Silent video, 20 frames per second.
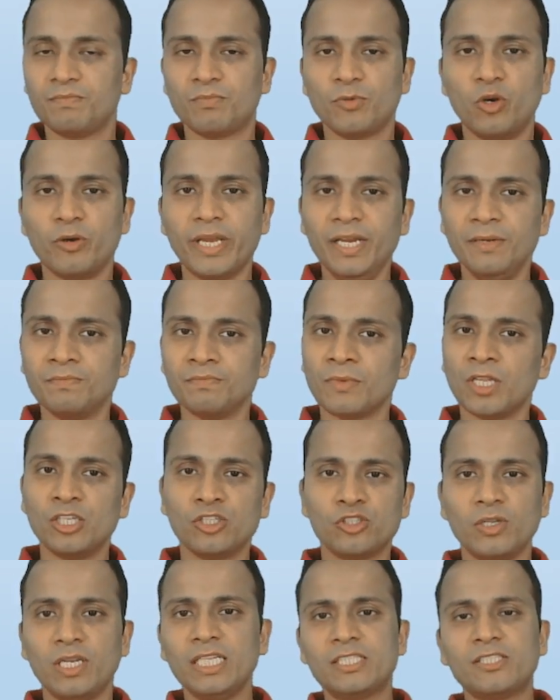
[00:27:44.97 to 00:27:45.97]
Okay,
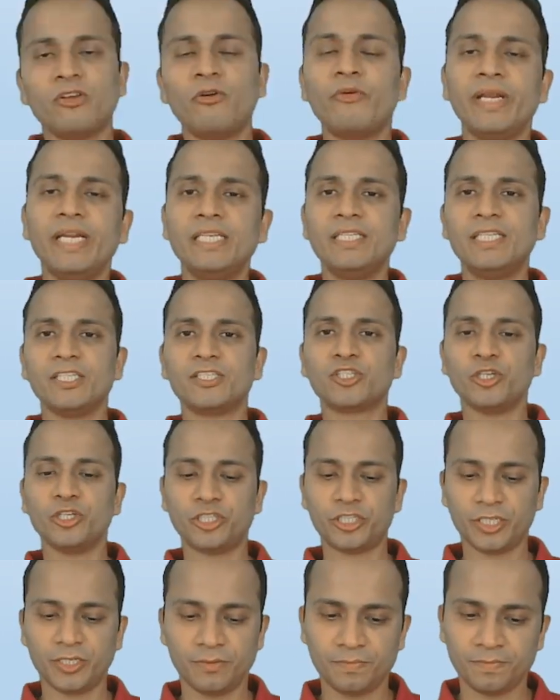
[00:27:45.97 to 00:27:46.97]
so let's read this
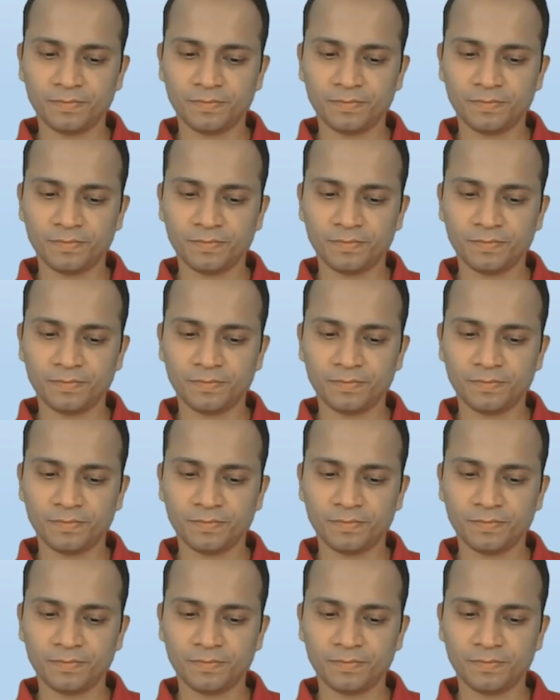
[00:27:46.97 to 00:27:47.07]
question.